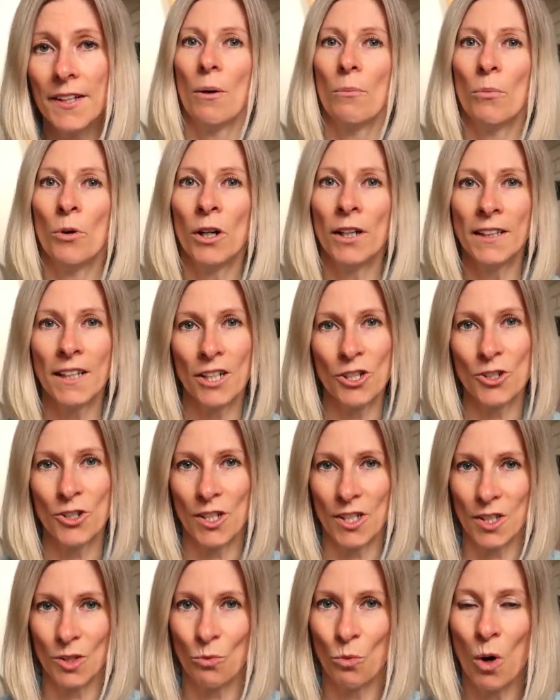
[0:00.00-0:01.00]
Mold is
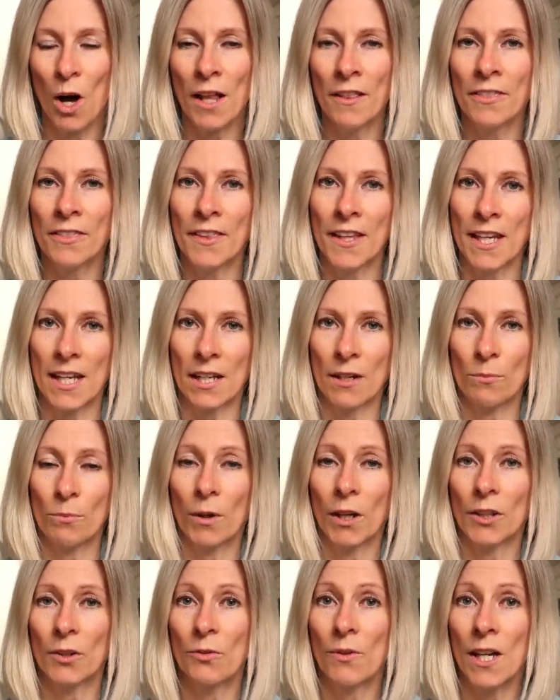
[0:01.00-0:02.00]
just one thing,
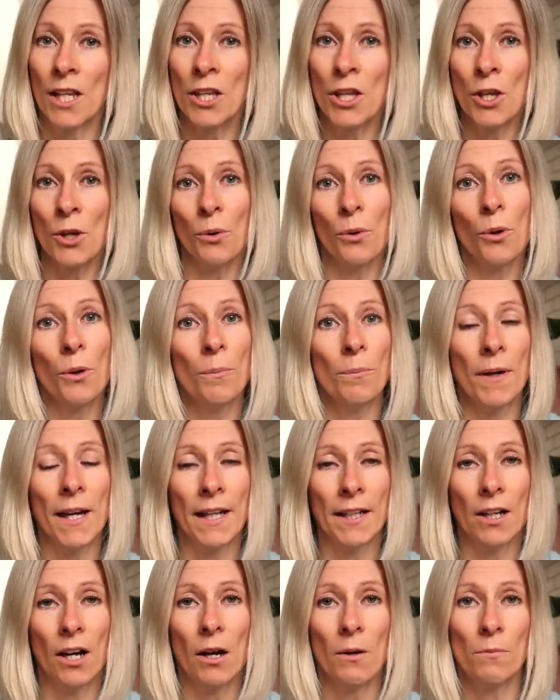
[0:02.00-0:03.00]
but when you
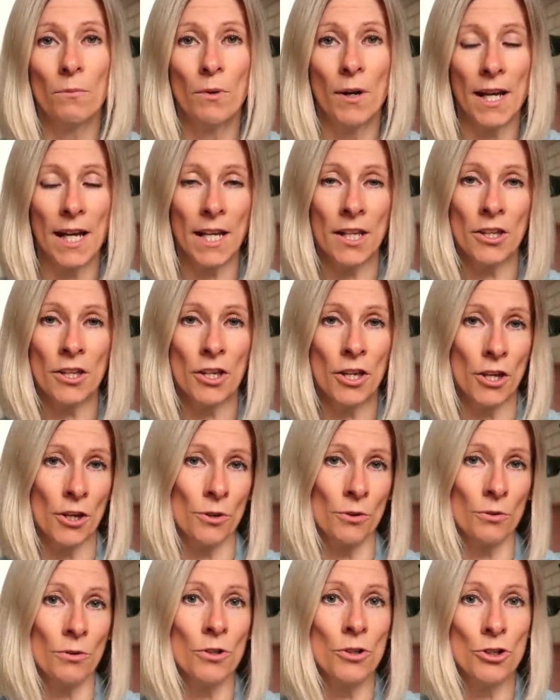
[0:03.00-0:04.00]
open a brand
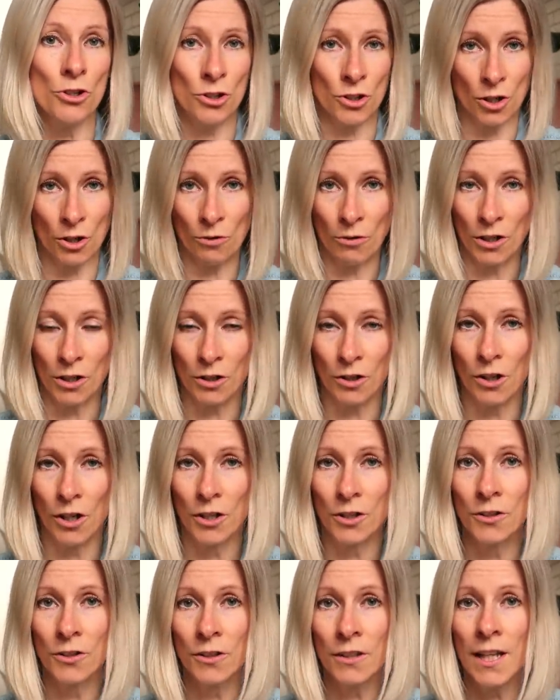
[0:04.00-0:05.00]
new shower
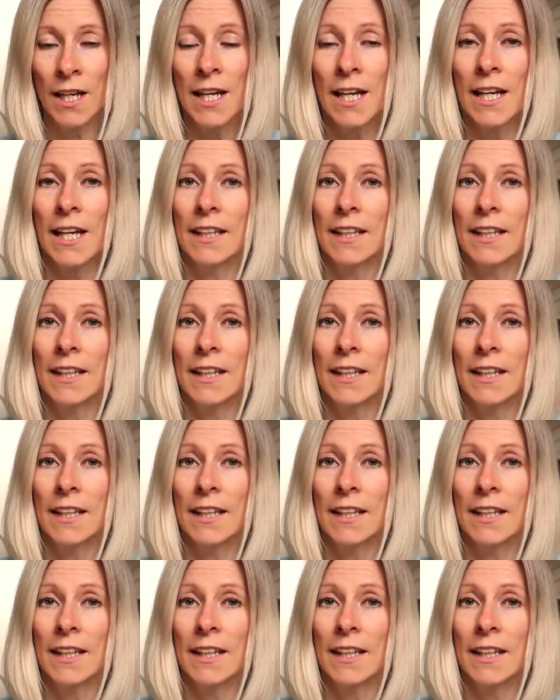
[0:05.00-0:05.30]
curtain,